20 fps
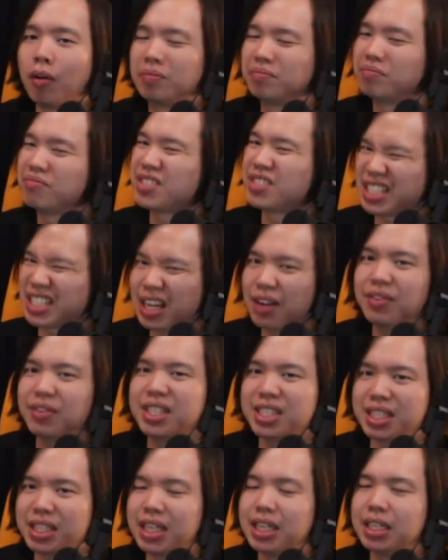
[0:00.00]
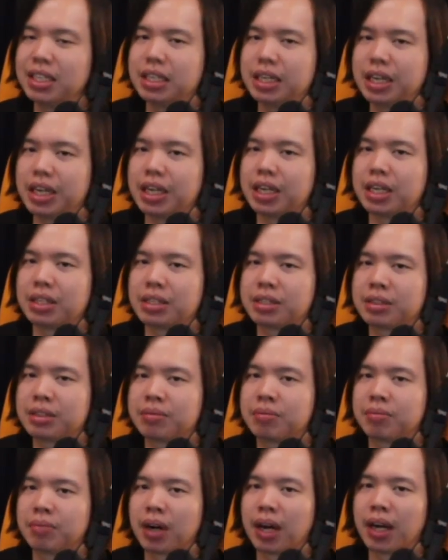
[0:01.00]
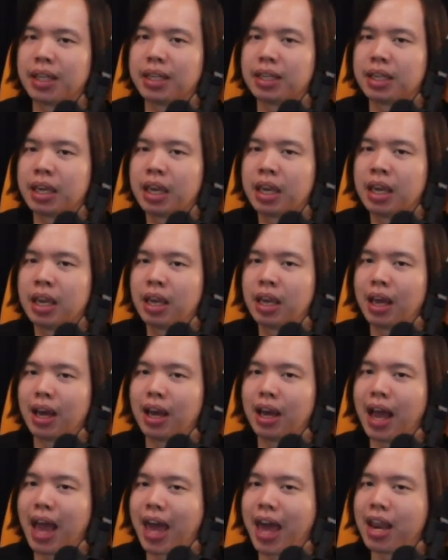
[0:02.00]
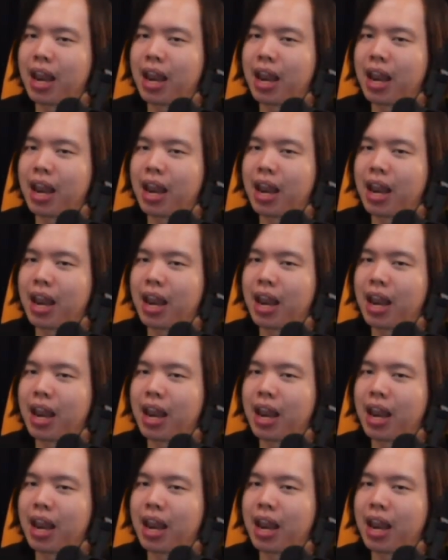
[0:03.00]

17 years, right? And